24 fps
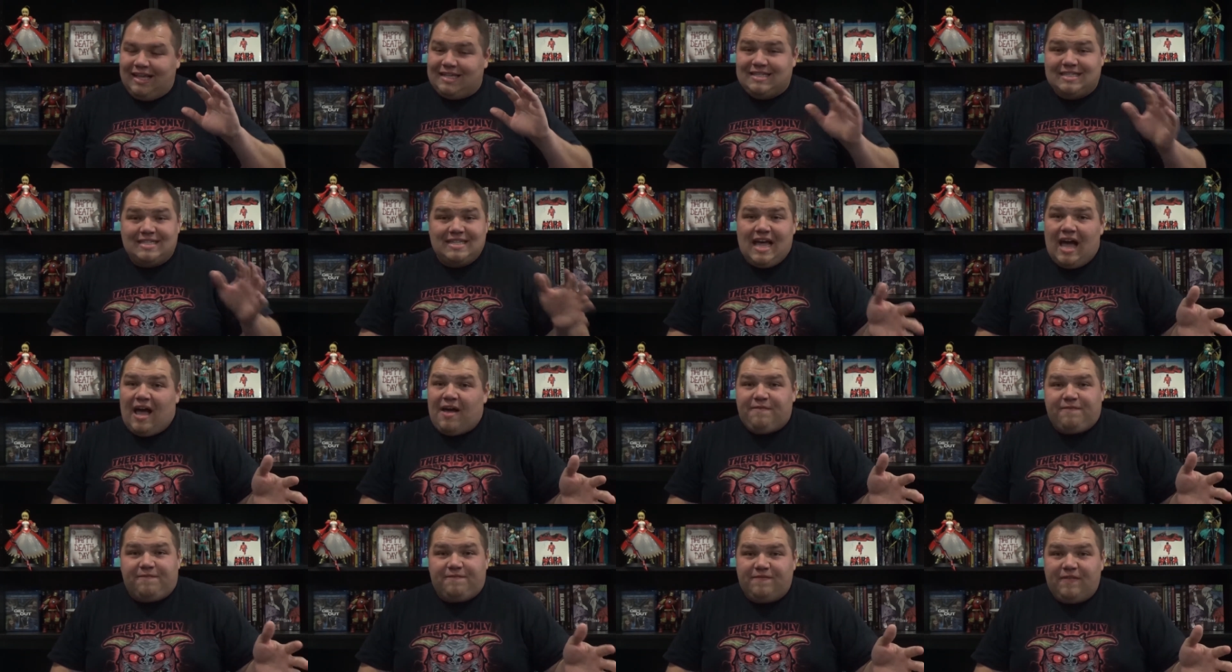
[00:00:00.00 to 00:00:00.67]
it's
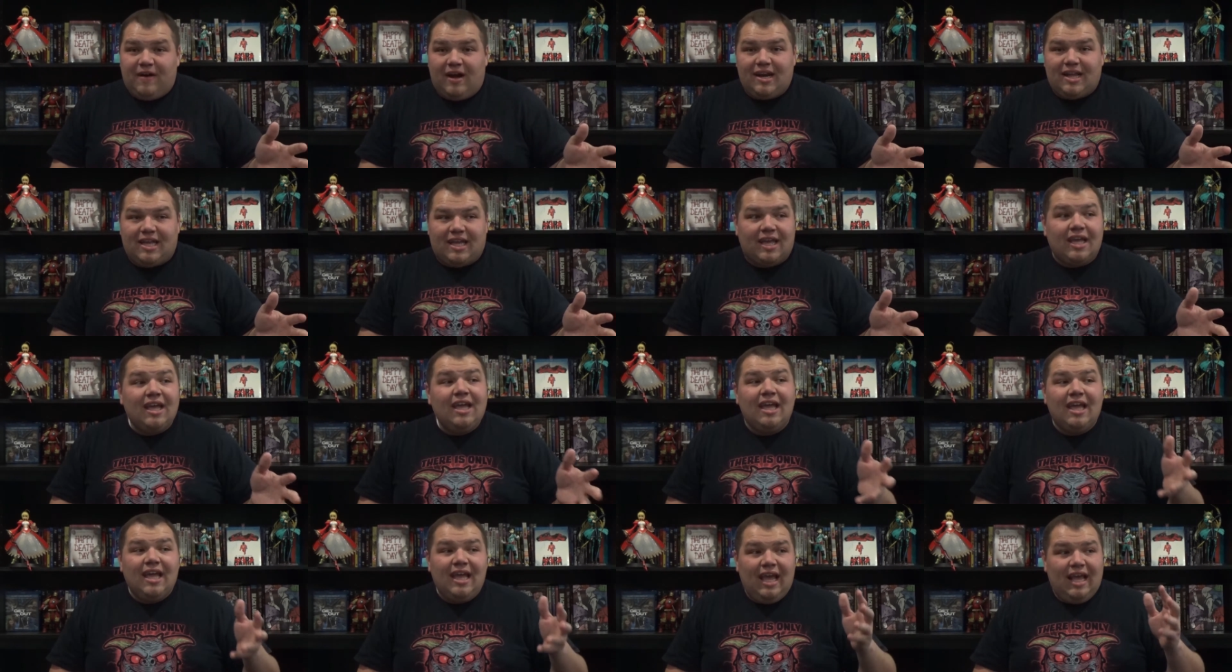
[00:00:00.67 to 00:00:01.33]
not funny.
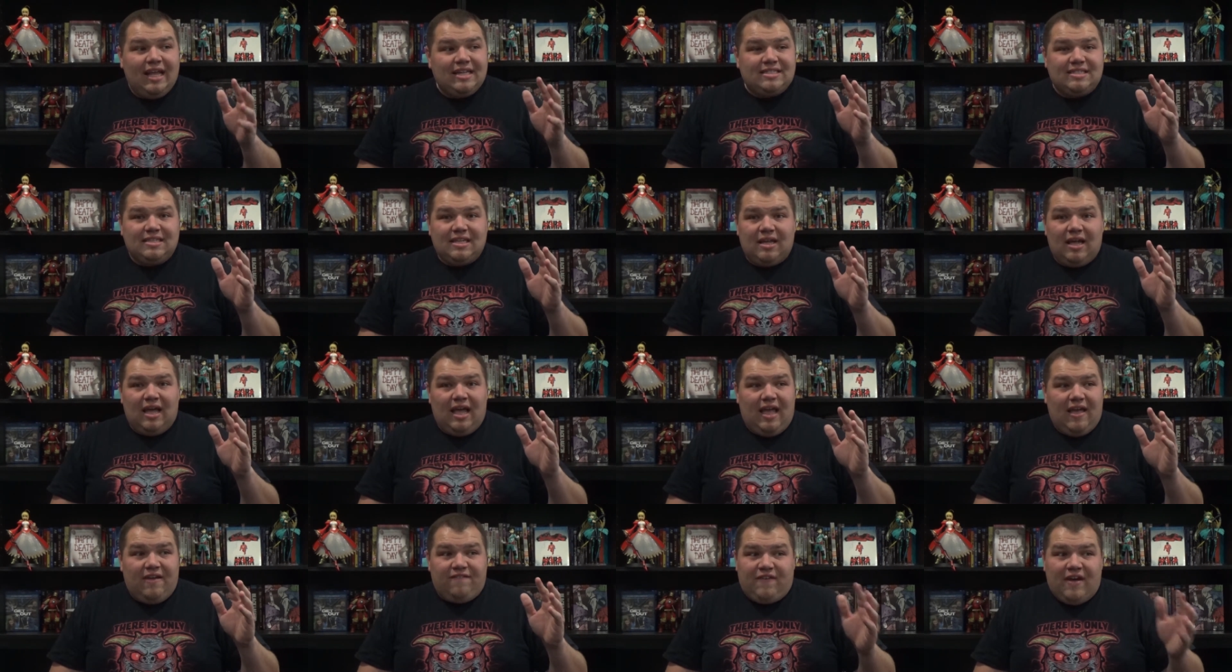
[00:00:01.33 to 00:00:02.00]
It's,
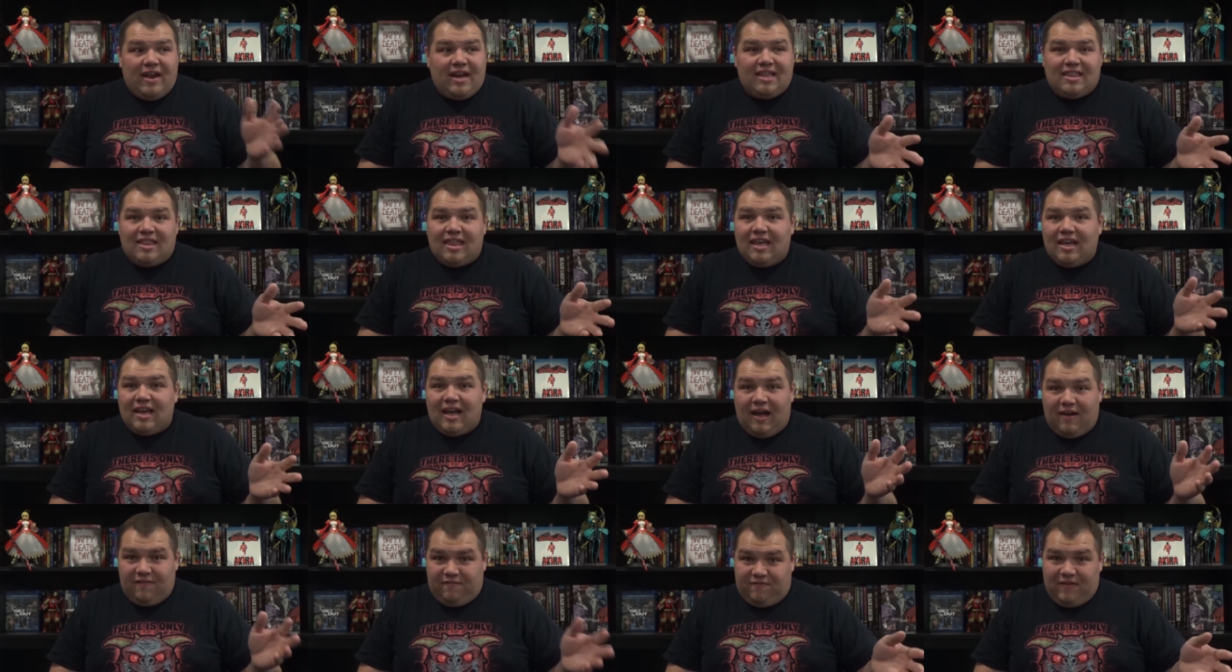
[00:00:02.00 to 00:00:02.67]
if
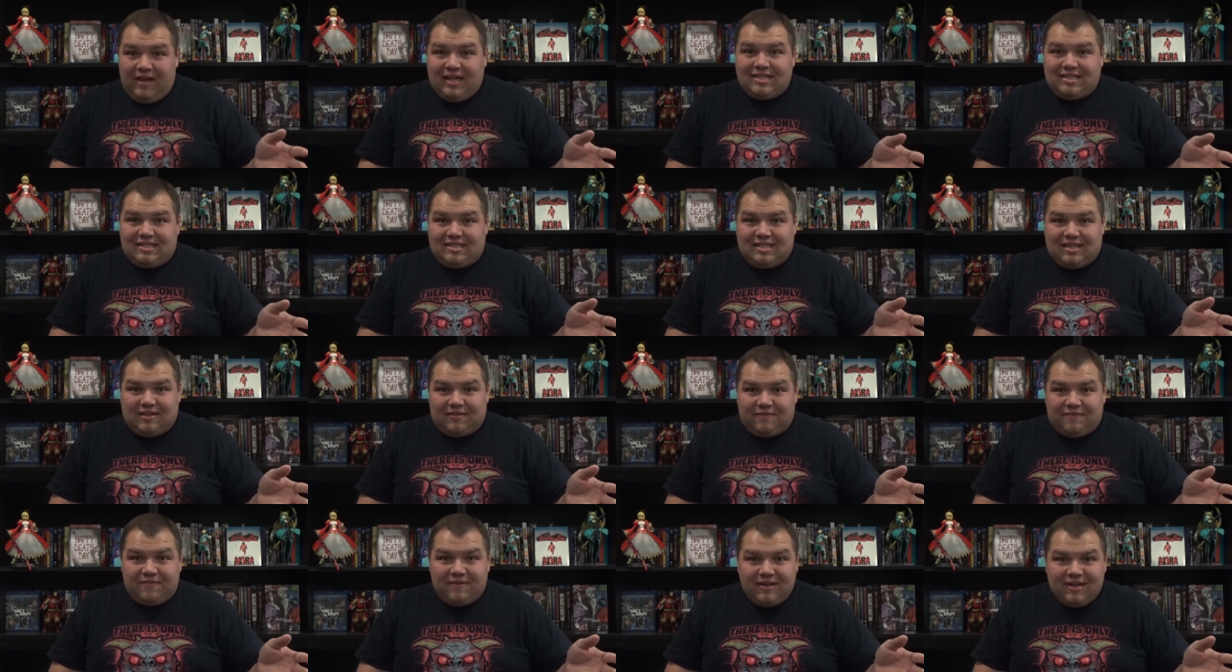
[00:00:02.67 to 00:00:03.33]
anything,
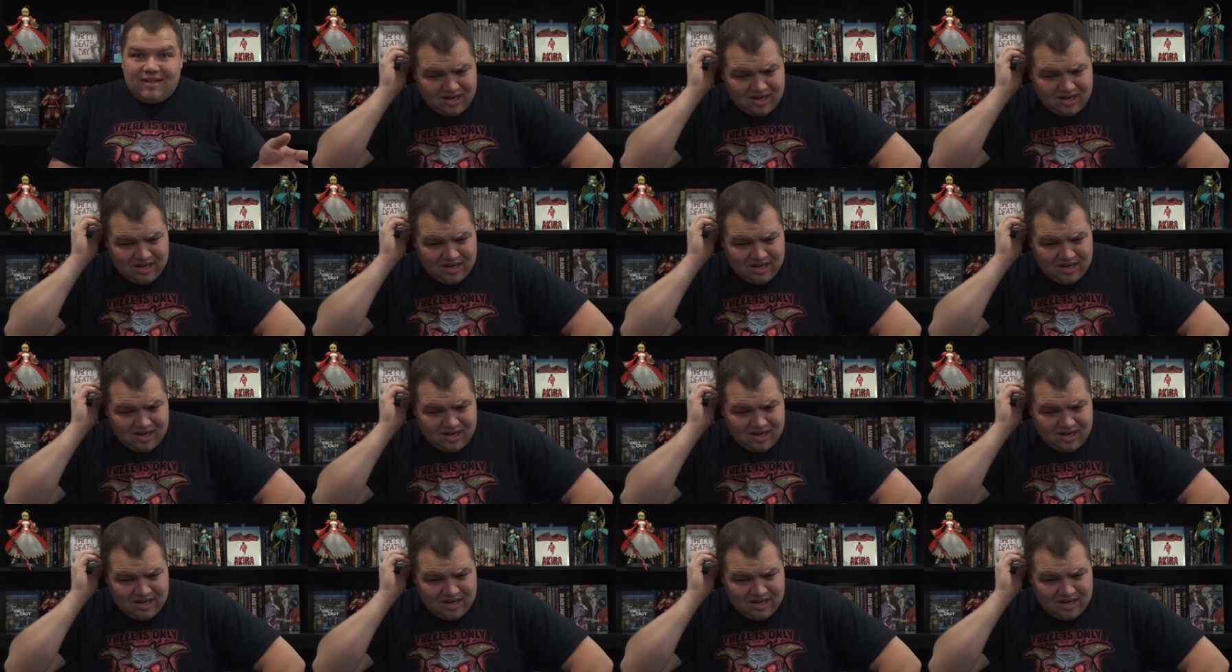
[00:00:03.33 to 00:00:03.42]
offensive.